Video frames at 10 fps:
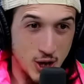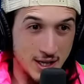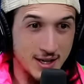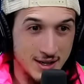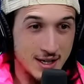
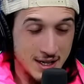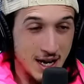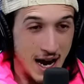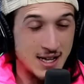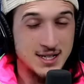Oh no!
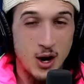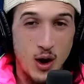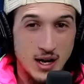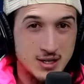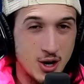And so
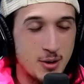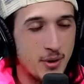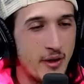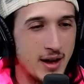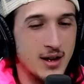I turned,
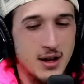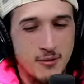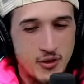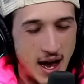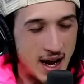but like
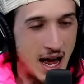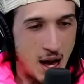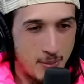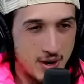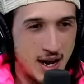that
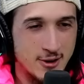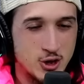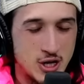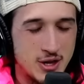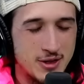happened, and
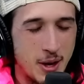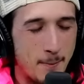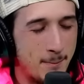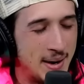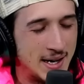she
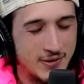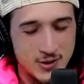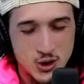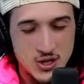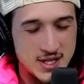immediately
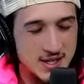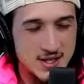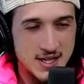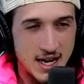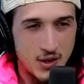just didn't
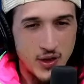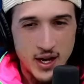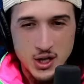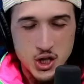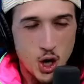say a
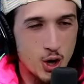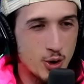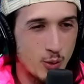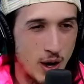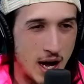thing, turned
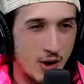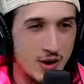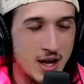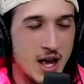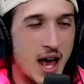around,
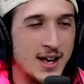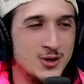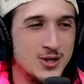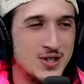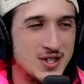and
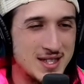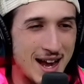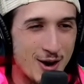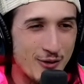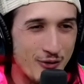just
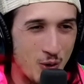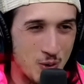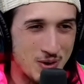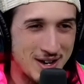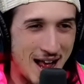stared
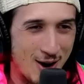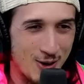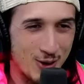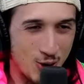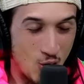forward out of
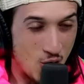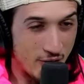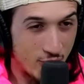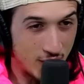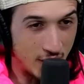the car
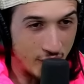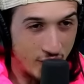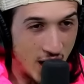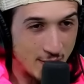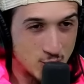for like
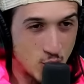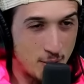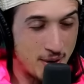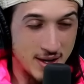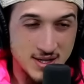five straight
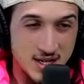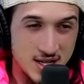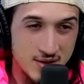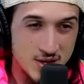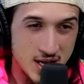minutes, and mm.
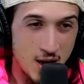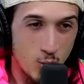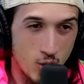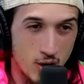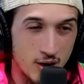didn't mm-hmm. say a
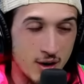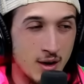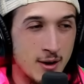word.